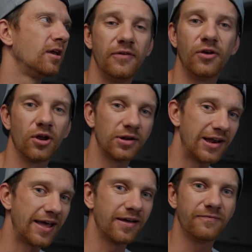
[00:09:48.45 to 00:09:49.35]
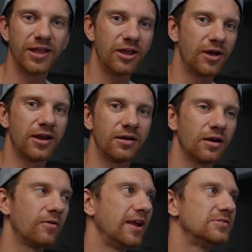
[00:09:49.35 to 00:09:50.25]
If you're not like a video editor
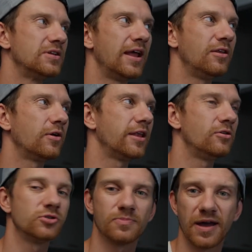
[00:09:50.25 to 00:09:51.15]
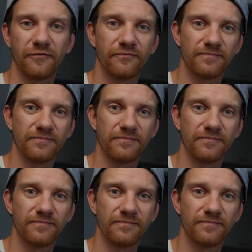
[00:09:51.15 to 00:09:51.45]
crazy, then you can use my